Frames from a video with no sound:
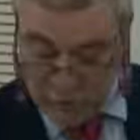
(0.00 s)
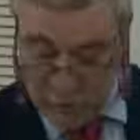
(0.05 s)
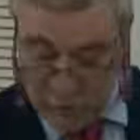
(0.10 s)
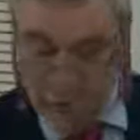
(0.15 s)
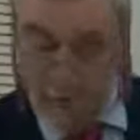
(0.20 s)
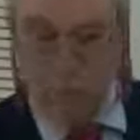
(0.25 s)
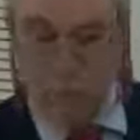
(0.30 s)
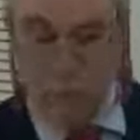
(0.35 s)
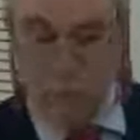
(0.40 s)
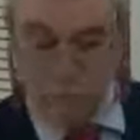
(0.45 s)
the
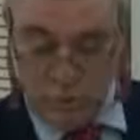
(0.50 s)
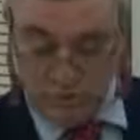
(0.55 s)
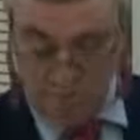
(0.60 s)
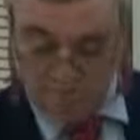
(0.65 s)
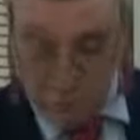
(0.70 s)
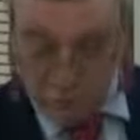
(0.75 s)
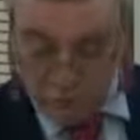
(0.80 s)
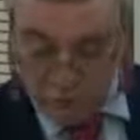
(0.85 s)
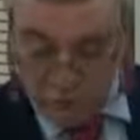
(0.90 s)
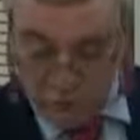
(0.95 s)
new
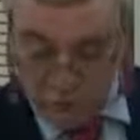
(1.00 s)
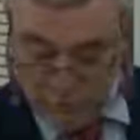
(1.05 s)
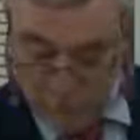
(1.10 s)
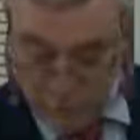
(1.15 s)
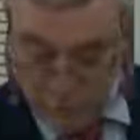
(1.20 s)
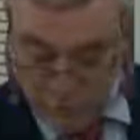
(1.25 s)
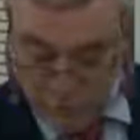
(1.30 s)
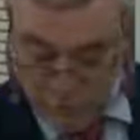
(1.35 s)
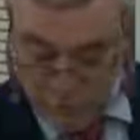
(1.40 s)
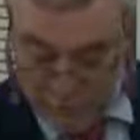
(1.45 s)
Rocher
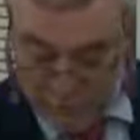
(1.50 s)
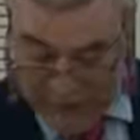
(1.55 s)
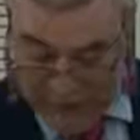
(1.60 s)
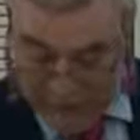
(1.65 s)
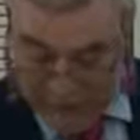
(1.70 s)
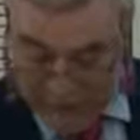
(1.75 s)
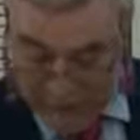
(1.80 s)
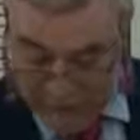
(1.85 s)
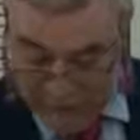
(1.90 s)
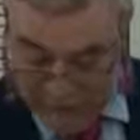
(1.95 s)
Road
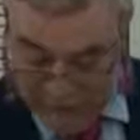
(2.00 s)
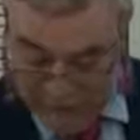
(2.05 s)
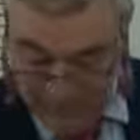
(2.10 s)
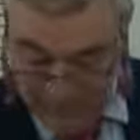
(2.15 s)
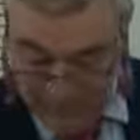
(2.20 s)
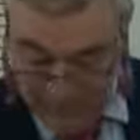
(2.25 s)
location.